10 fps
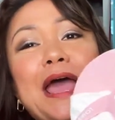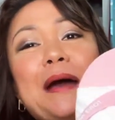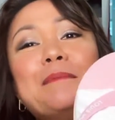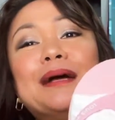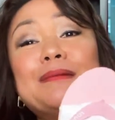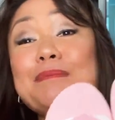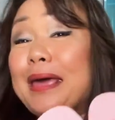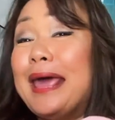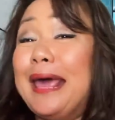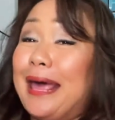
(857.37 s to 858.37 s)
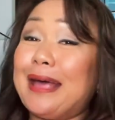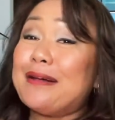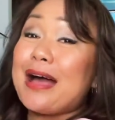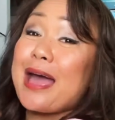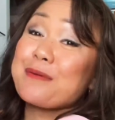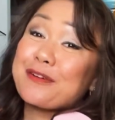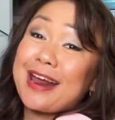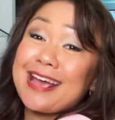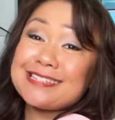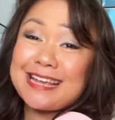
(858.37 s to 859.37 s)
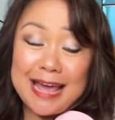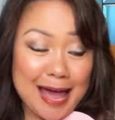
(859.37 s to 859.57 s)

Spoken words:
But me, I'm crazy.